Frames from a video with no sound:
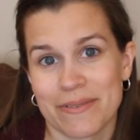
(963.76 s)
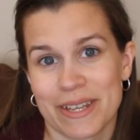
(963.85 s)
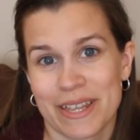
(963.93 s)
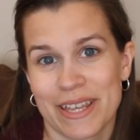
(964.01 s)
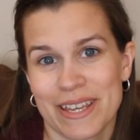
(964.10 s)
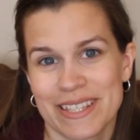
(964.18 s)
with
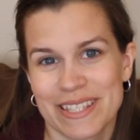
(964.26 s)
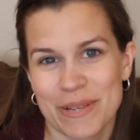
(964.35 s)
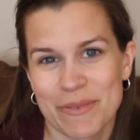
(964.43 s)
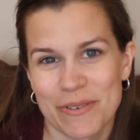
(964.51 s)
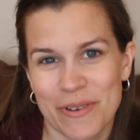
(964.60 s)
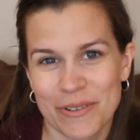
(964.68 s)
some
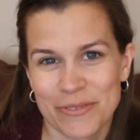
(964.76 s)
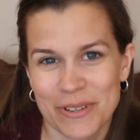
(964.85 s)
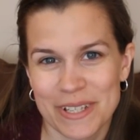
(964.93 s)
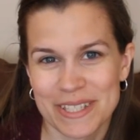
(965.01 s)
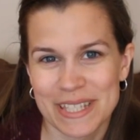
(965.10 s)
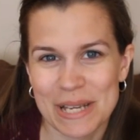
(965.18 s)
of our
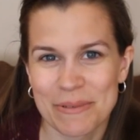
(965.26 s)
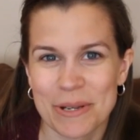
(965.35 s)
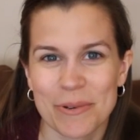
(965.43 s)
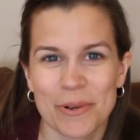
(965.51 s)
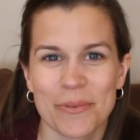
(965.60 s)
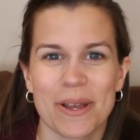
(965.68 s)
friends that we
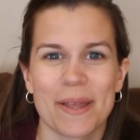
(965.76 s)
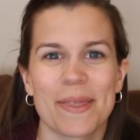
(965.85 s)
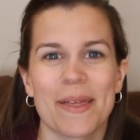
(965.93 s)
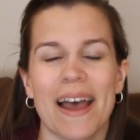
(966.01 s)
were with.